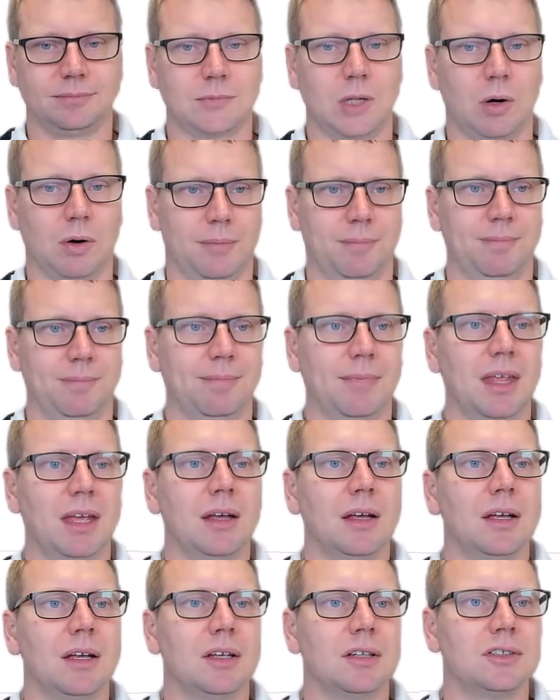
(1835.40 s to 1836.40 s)
Okay,
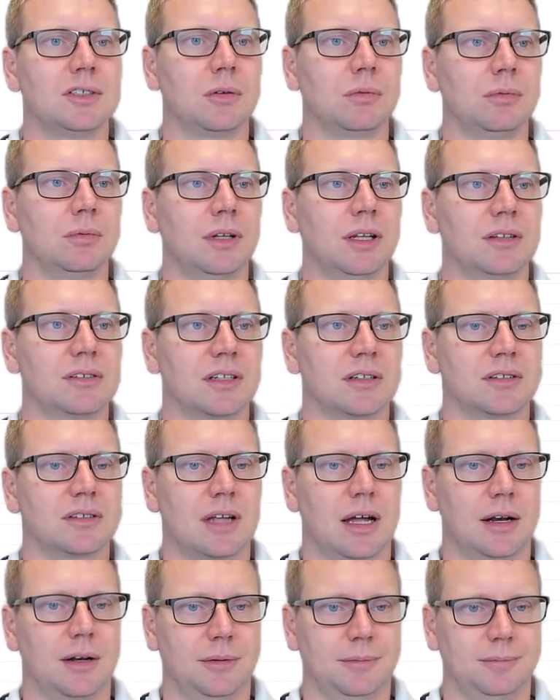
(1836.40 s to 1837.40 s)
so let's get started.